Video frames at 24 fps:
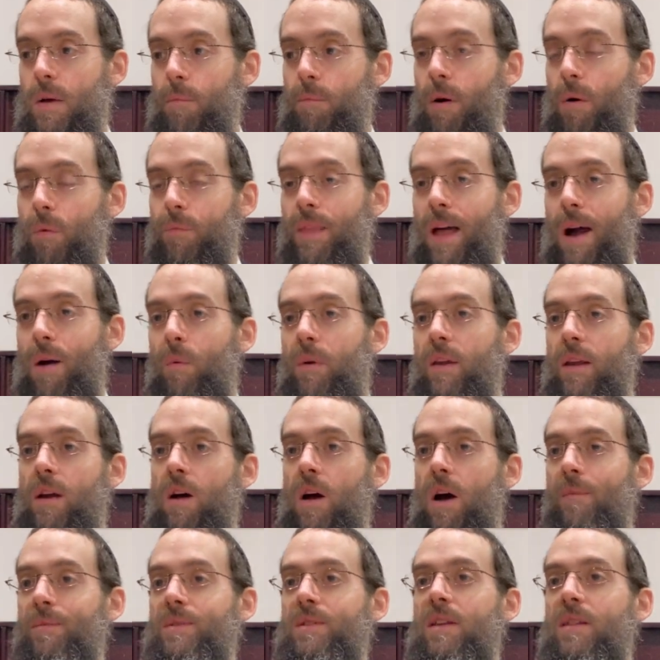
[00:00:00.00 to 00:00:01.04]
But now, when it
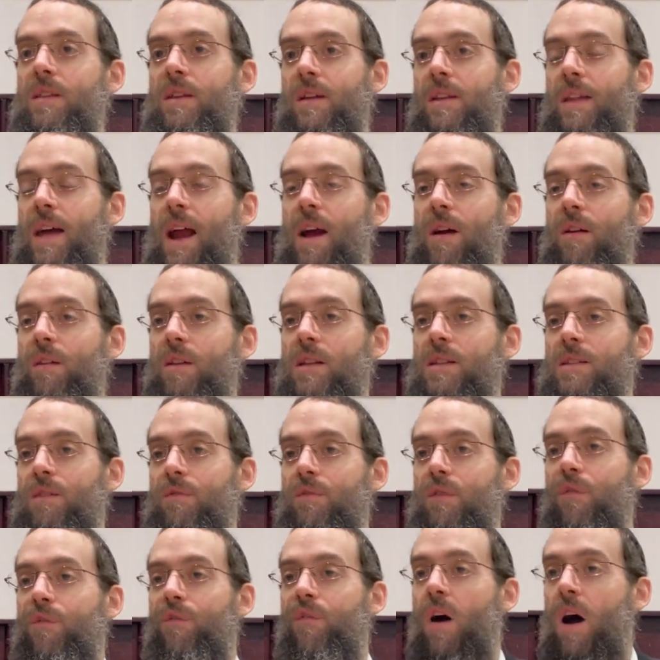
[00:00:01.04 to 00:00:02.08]
comes to the inheritance
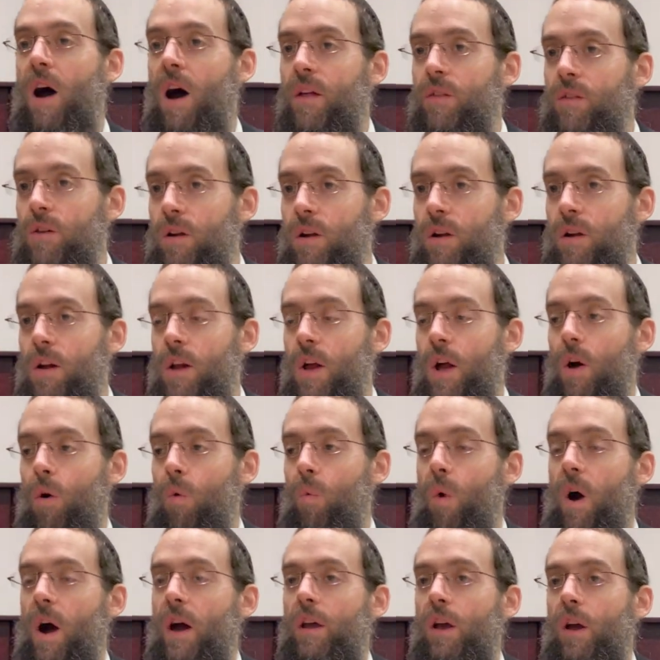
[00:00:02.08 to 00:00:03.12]
of the father,
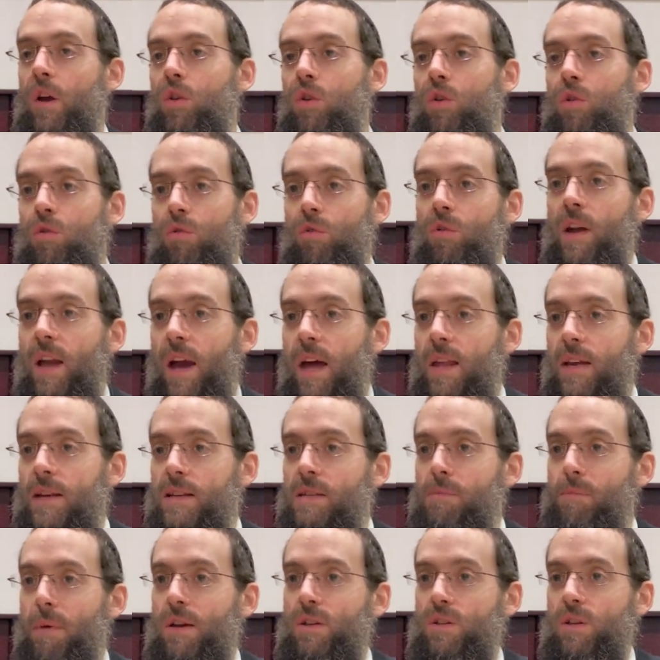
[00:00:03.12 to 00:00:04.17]
why are you getting a
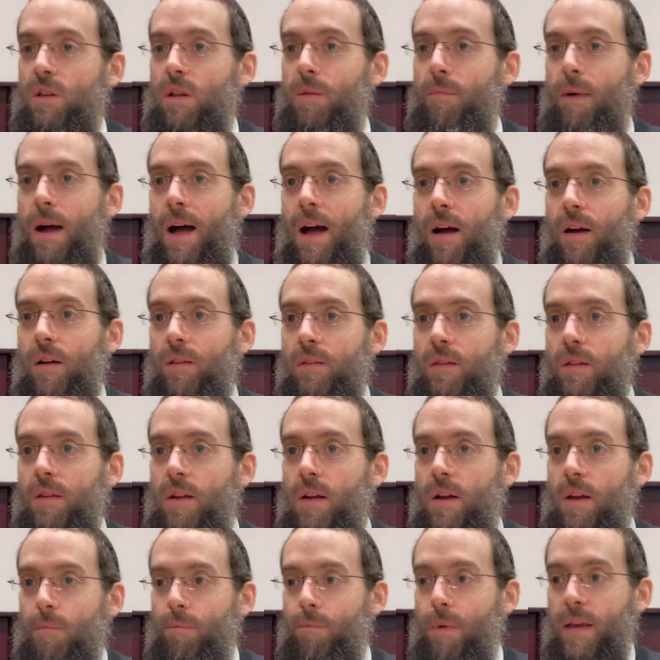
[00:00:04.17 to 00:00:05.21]
special amount
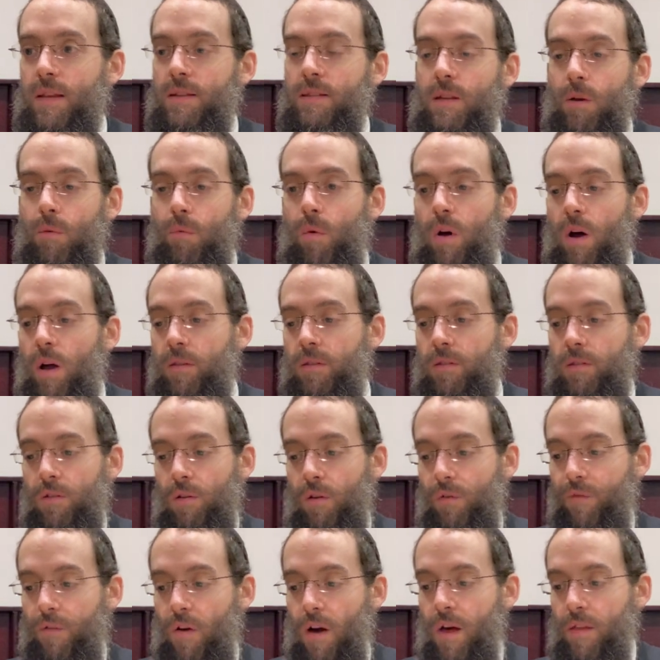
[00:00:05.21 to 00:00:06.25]
based on what
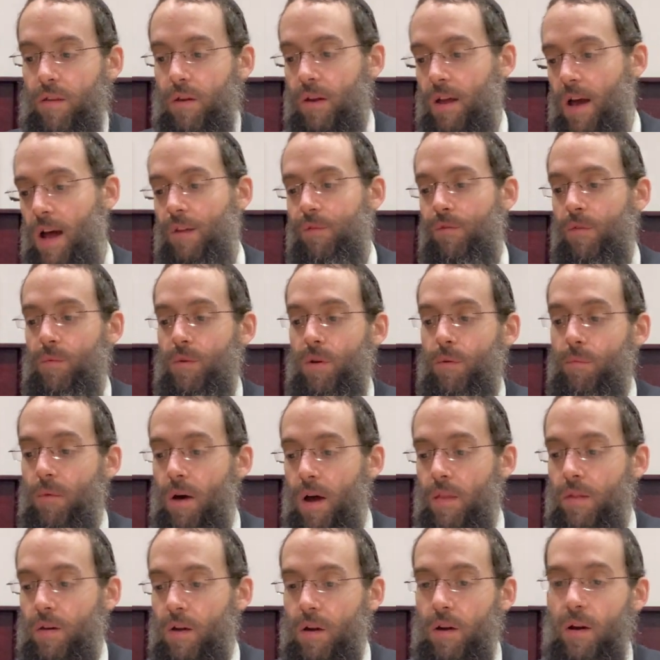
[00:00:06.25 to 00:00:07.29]
your father got from your
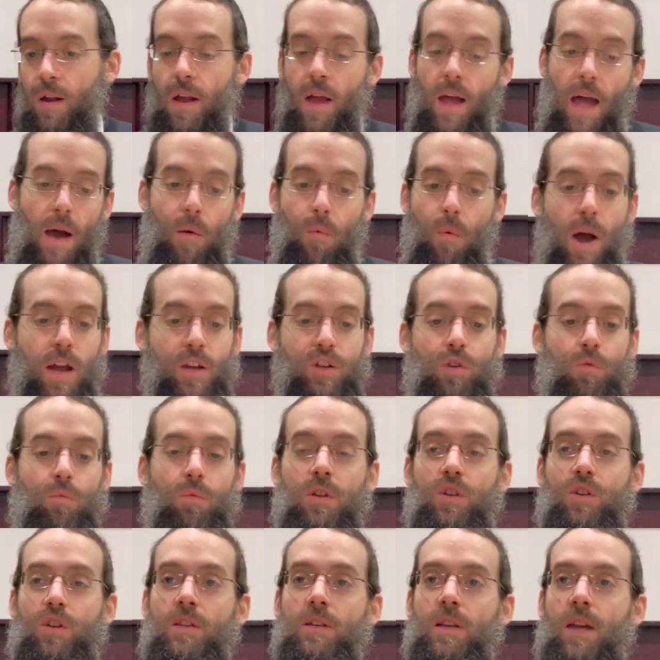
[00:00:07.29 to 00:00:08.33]
mother, and why should
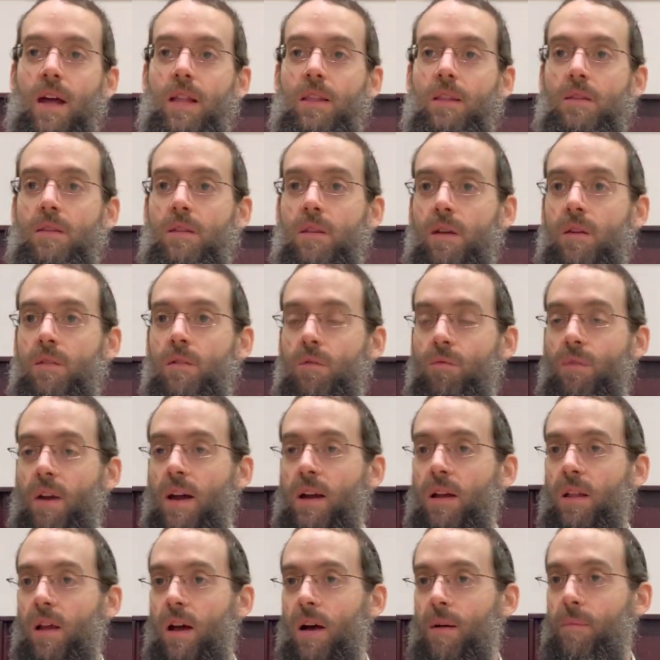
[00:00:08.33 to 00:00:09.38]
we just get the, the
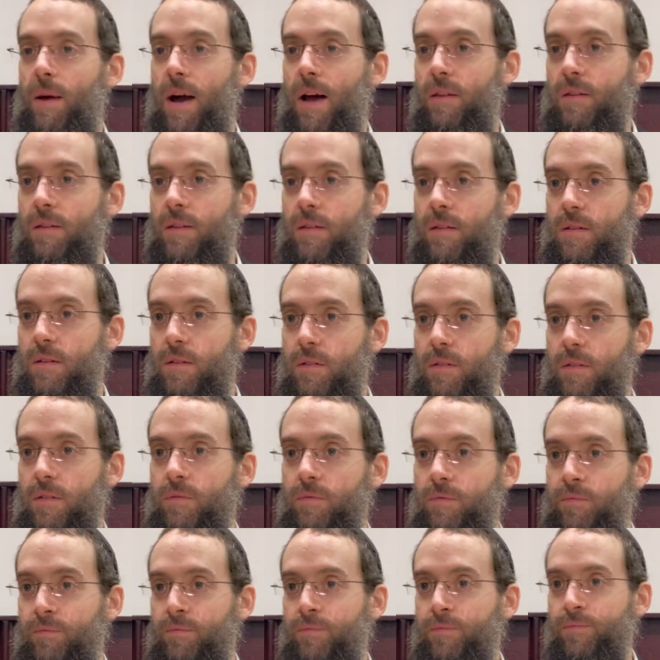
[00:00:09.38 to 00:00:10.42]
regular amount? But the,
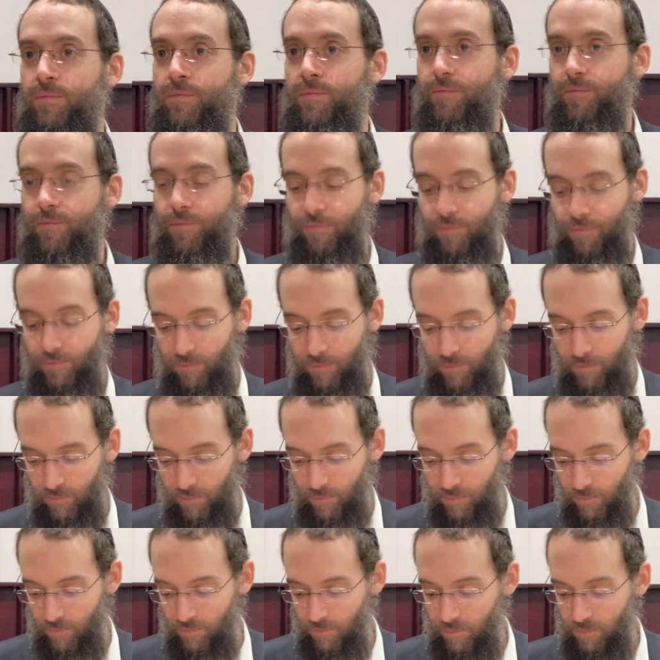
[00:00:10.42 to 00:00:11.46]
the ksuba, the
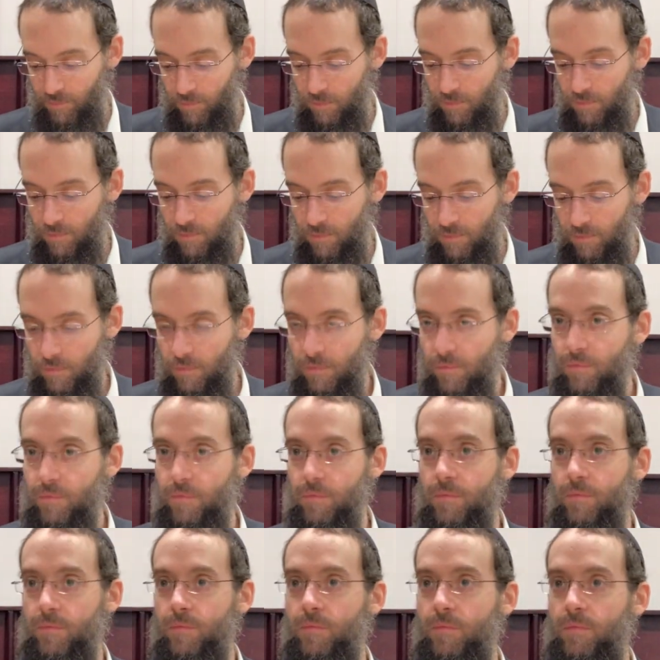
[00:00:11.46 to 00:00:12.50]
regular ksuba and the
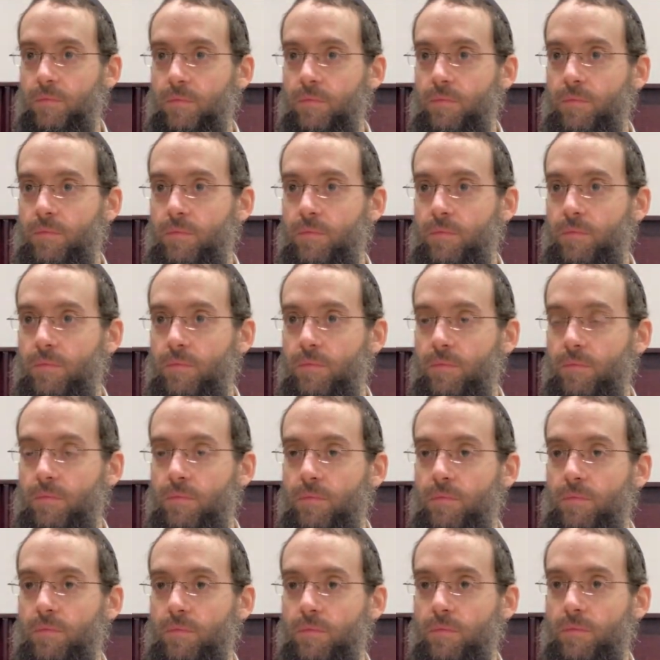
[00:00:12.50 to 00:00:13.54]
ksuba
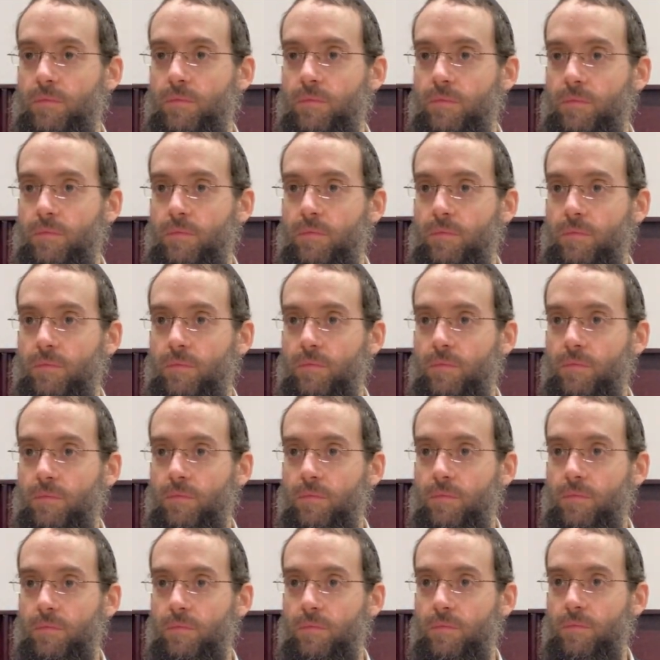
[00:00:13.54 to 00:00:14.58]
benedif is a different
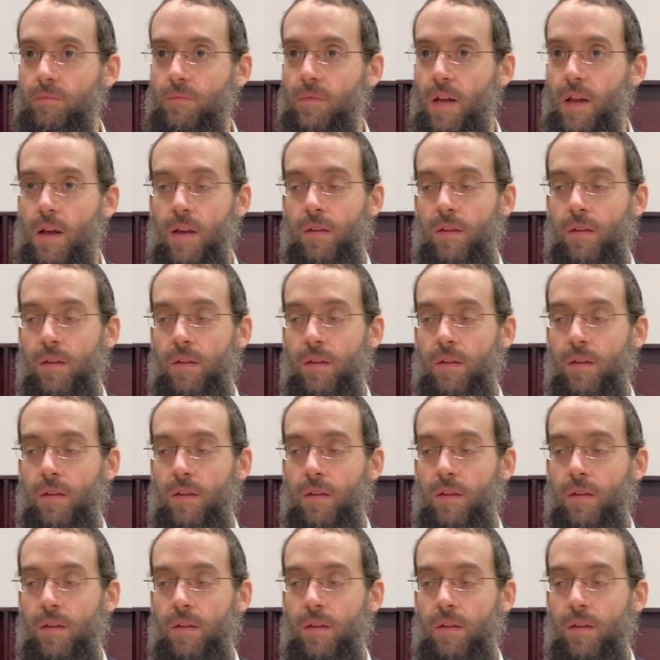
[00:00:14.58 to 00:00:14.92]
amount?